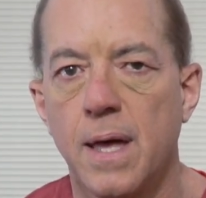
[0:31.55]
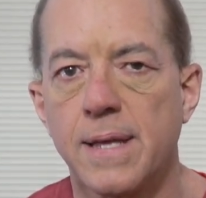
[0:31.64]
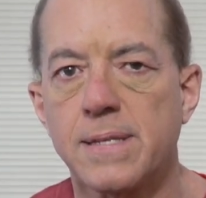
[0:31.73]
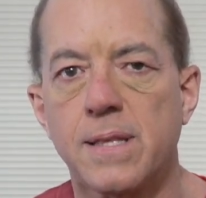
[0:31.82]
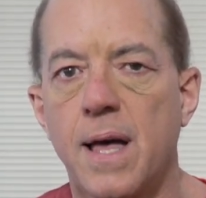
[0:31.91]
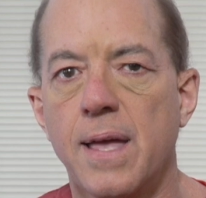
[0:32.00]

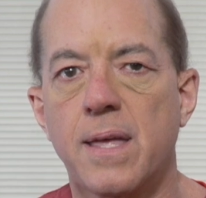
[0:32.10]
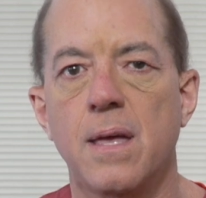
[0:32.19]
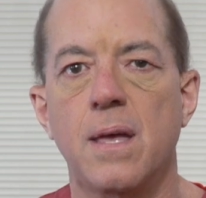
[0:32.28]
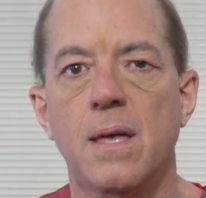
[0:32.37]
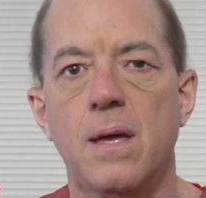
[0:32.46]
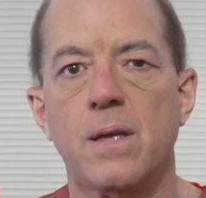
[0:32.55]
It's like,
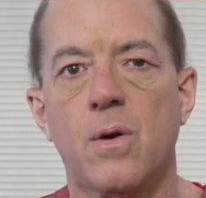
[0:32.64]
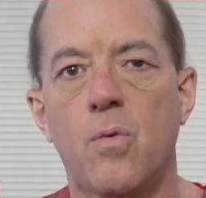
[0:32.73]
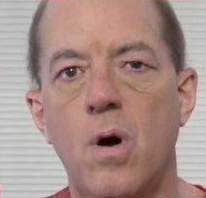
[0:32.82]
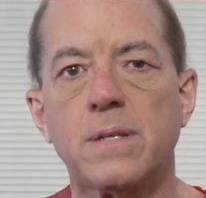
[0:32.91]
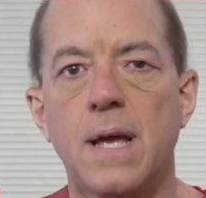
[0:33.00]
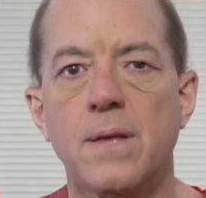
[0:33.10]
you know, you
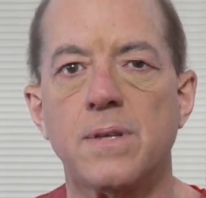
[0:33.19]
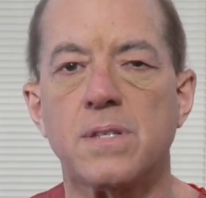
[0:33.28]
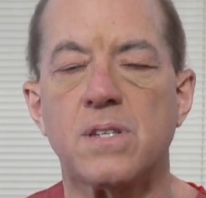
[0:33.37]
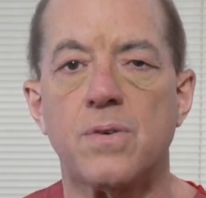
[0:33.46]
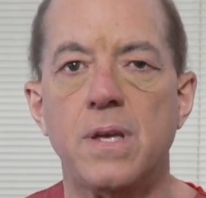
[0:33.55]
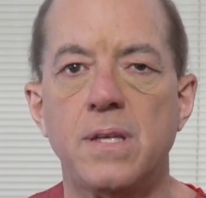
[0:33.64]
walk down the
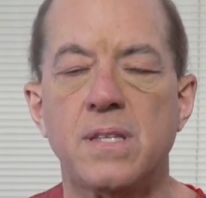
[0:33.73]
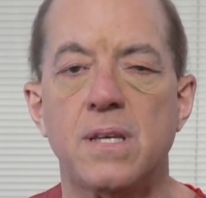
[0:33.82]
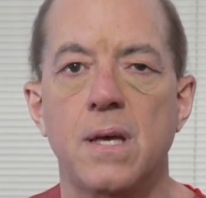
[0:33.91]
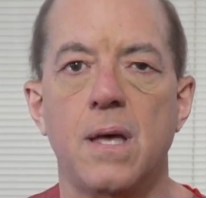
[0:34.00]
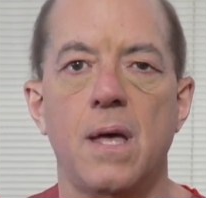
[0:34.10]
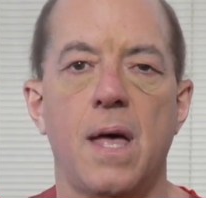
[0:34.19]
street
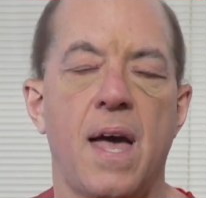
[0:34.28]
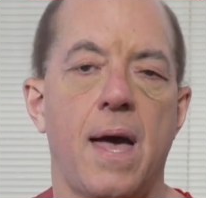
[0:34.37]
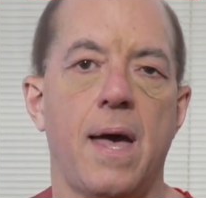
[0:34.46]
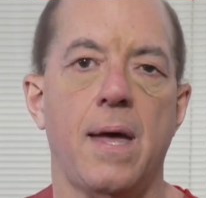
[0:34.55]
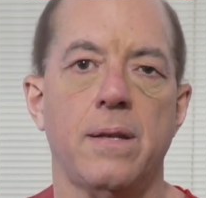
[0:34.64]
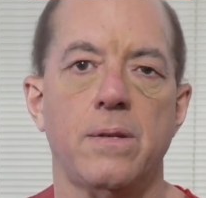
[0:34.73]

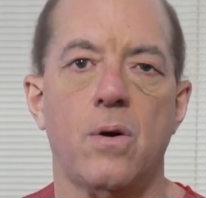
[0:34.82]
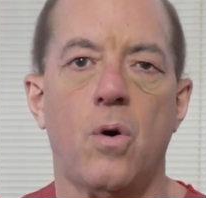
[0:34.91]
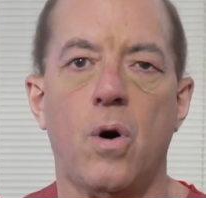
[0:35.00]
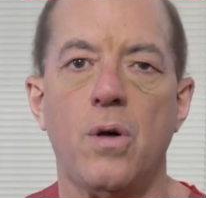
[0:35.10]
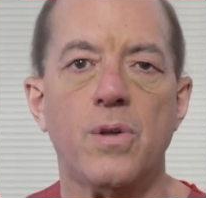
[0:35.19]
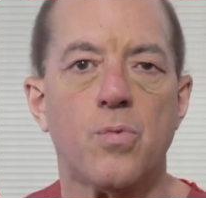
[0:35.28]
and
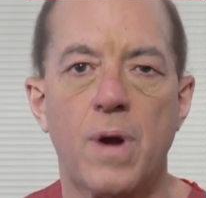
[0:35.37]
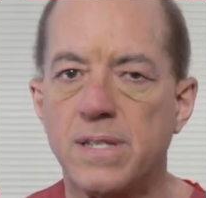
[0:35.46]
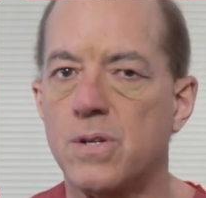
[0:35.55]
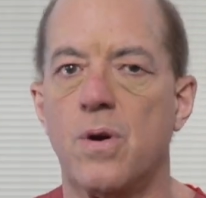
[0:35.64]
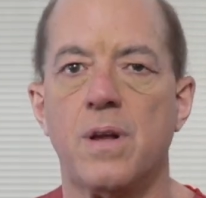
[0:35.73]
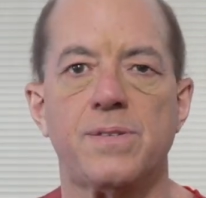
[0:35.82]
all the
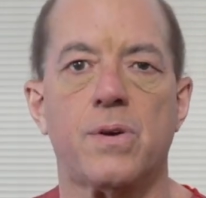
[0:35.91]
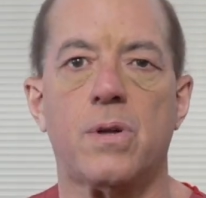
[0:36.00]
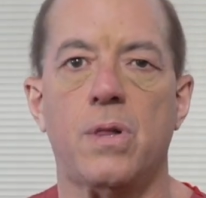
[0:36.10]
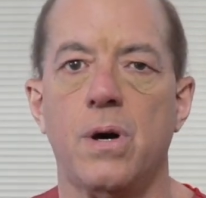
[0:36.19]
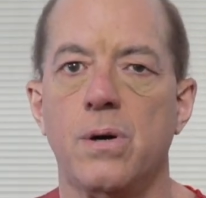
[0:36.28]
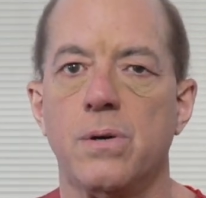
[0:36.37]
restaurants are
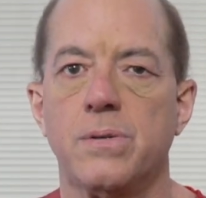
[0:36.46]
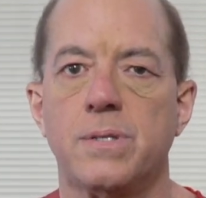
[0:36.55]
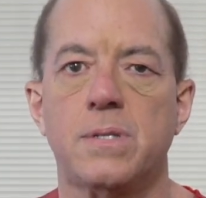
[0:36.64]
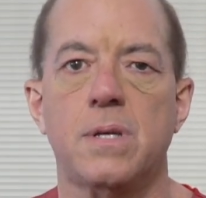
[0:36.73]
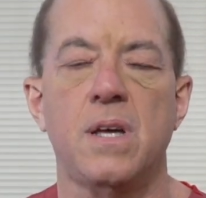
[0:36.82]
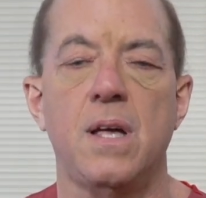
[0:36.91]

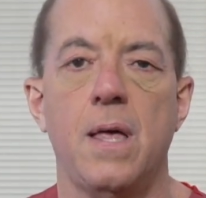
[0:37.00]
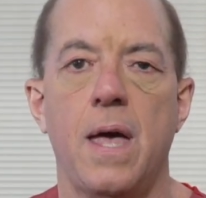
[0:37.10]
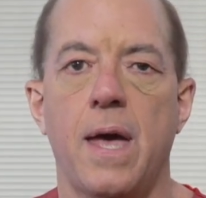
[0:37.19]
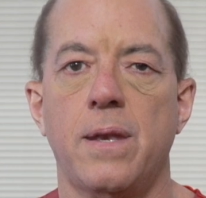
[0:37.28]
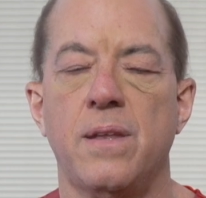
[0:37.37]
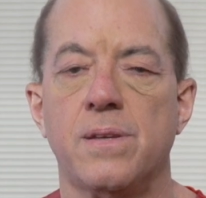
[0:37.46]
closed
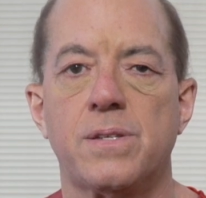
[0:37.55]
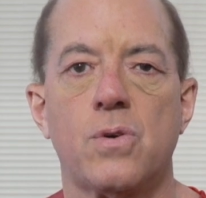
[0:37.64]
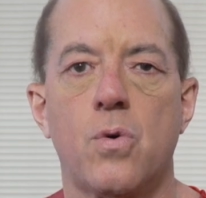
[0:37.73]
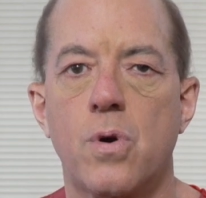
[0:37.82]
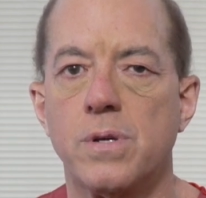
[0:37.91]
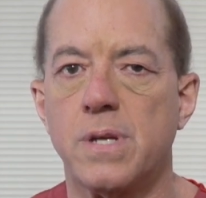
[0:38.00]
and the
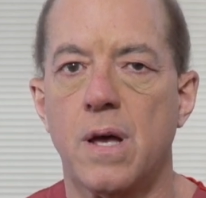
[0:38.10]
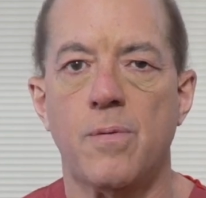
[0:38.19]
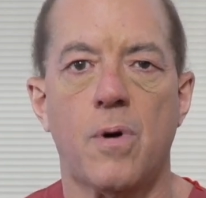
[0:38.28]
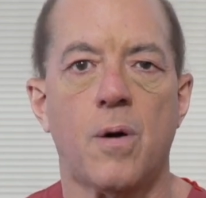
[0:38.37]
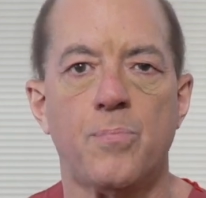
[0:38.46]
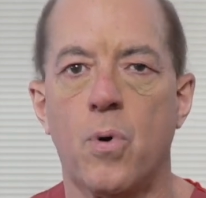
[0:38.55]
stores
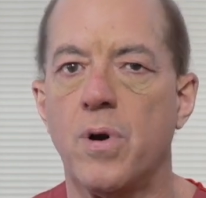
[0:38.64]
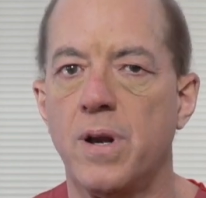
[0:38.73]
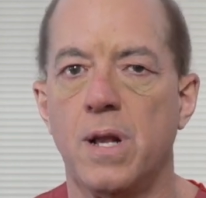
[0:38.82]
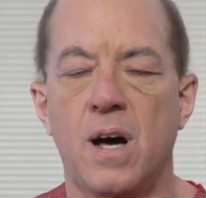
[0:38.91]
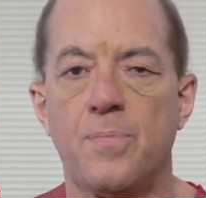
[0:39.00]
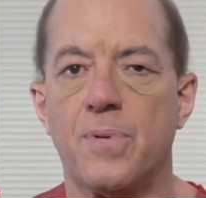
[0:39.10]
are
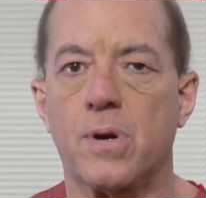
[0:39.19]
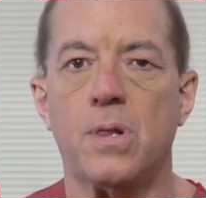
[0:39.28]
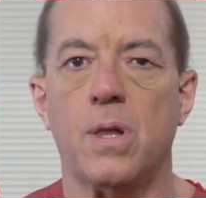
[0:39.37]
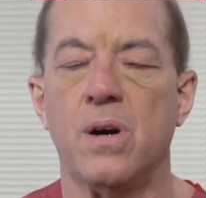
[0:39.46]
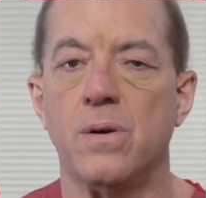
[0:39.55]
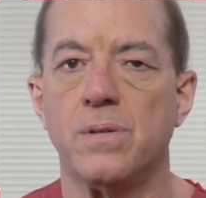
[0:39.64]
boarded up or
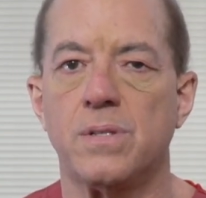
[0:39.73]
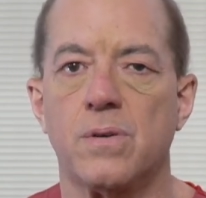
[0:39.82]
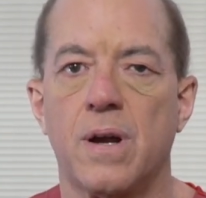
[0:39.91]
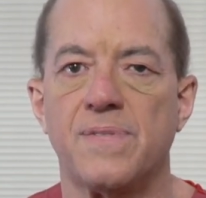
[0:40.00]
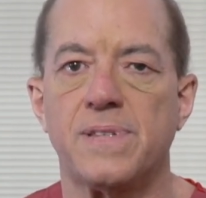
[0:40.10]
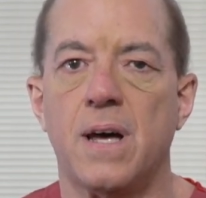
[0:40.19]
closed
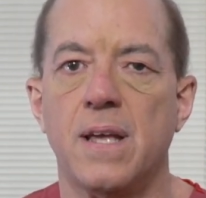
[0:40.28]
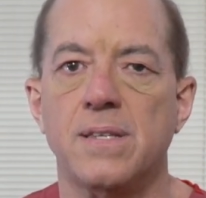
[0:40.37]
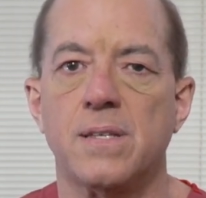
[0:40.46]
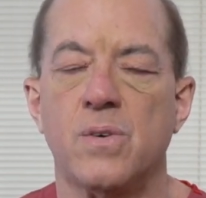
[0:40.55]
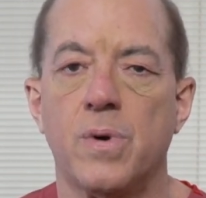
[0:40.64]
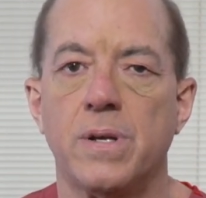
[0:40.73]
or have
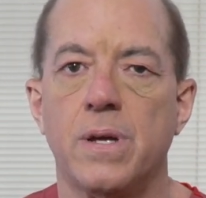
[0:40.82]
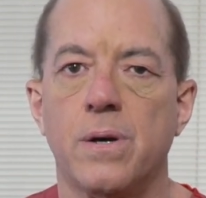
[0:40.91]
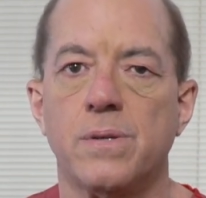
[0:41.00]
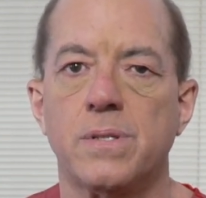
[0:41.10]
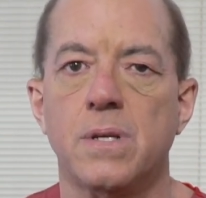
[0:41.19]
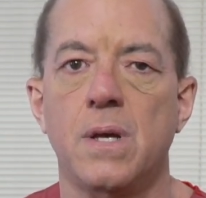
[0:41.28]
signs in the
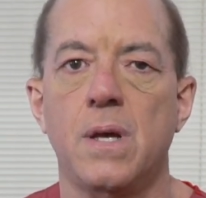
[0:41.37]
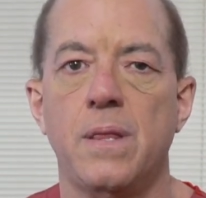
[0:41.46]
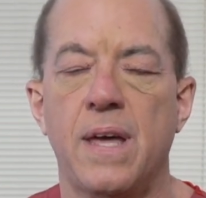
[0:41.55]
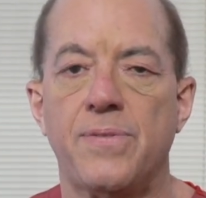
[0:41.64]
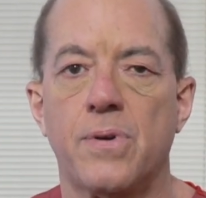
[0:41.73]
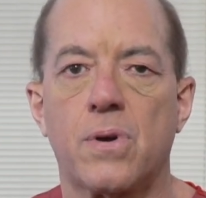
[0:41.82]
windows
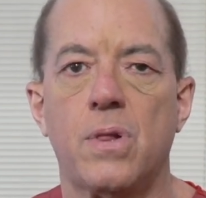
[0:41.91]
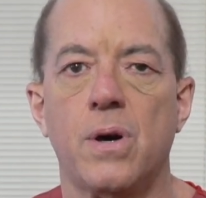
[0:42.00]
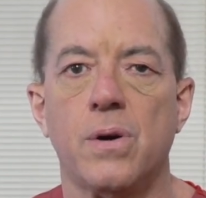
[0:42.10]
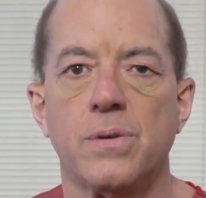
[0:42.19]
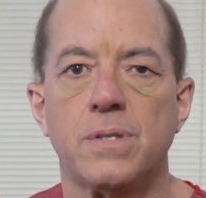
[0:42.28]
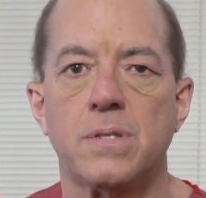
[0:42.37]
that they're
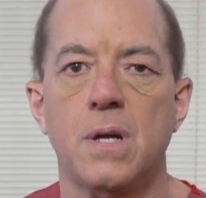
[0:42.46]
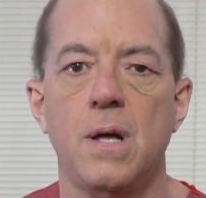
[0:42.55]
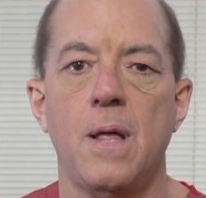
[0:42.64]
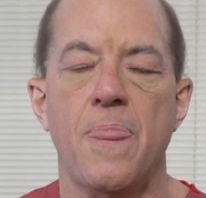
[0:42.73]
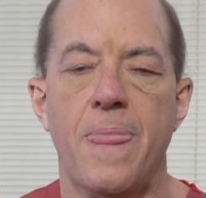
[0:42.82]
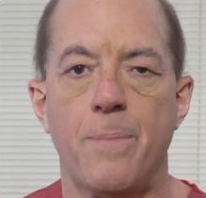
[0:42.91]
closed.
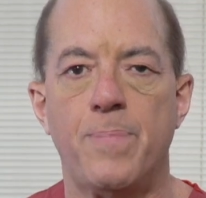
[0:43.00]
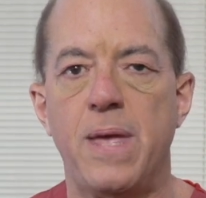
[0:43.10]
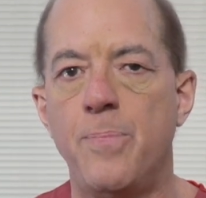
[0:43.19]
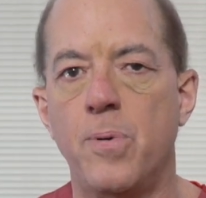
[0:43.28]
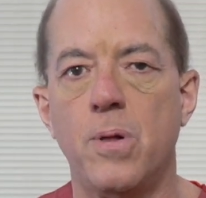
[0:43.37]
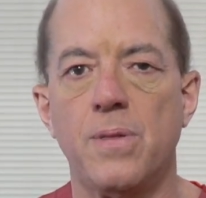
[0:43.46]
And
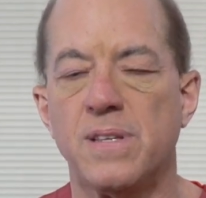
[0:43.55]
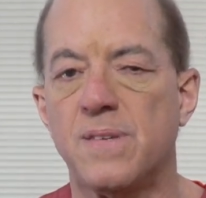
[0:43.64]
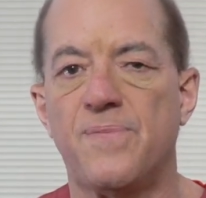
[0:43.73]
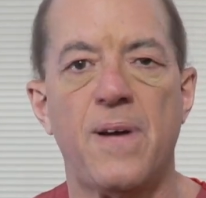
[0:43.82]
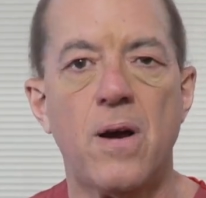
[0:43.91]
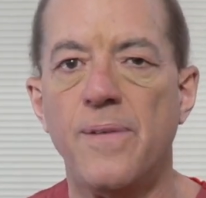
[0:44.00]
people, there's
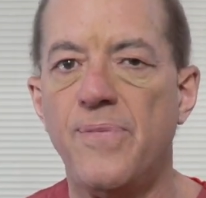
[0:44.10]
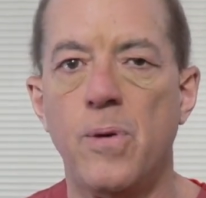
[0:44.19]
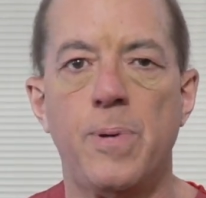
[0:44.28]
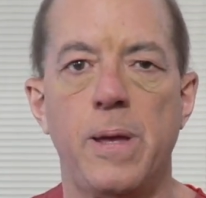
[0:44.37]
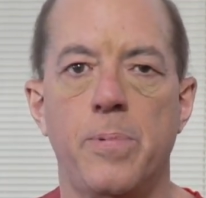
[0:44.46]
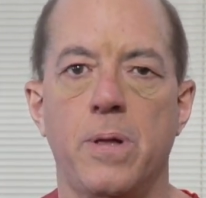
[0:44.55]
very few
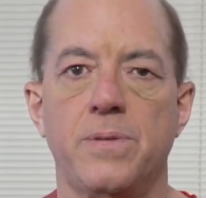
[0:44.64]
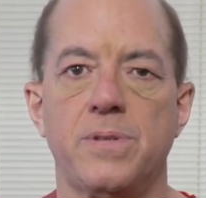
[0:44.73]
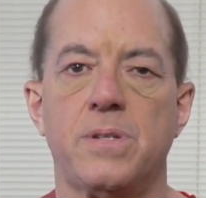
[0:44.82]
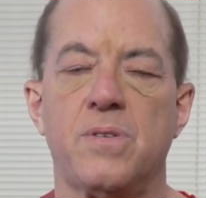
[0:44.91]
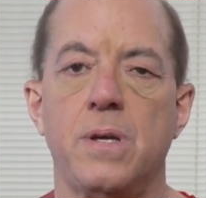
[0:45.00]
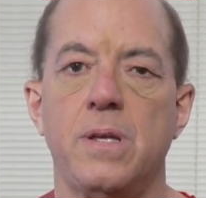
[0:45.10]
people on the
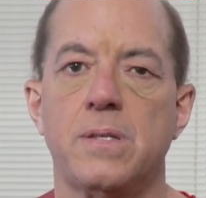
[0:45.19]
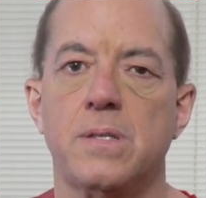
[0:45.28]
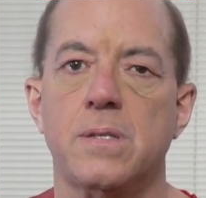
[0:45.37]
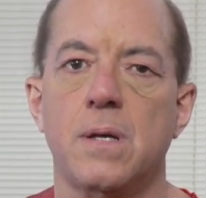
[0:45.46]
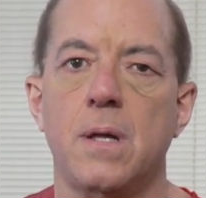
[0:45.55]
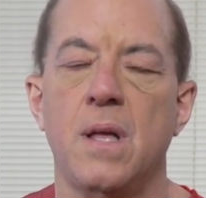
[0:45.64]

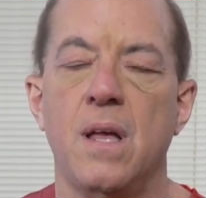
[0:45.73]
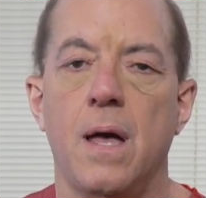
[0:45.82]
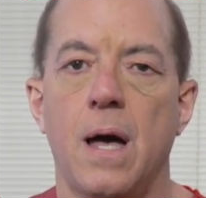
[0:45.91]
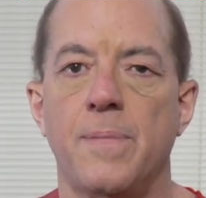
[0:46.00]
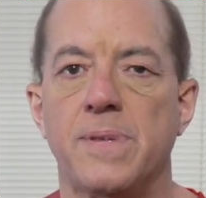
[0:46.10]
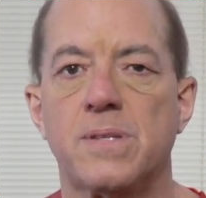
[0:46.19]
streets.
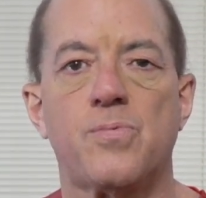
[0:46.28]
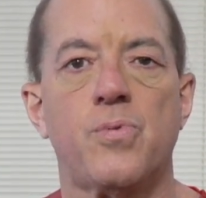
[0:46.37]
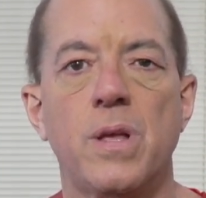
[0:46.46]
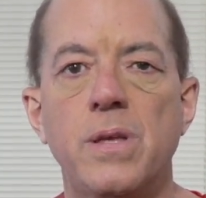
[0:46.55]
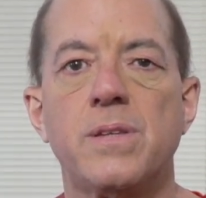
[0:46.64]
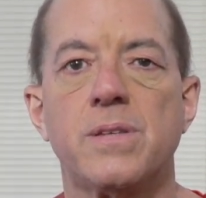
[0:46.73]
It's
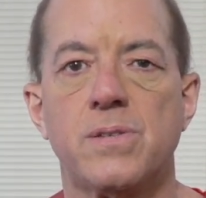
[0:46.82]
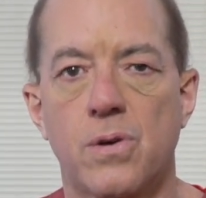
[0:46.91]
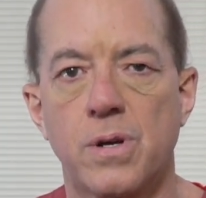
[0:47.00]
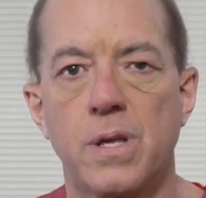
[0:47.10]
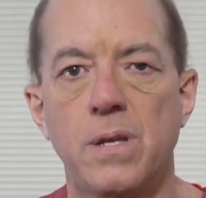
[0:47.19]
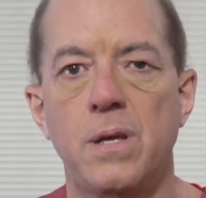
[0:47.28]
really
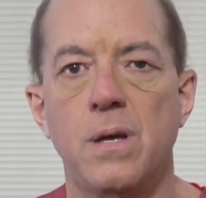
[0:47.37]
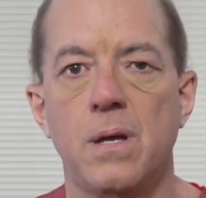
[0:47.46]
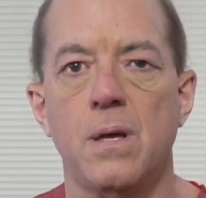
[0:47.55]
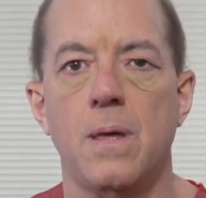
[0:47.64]
deserted.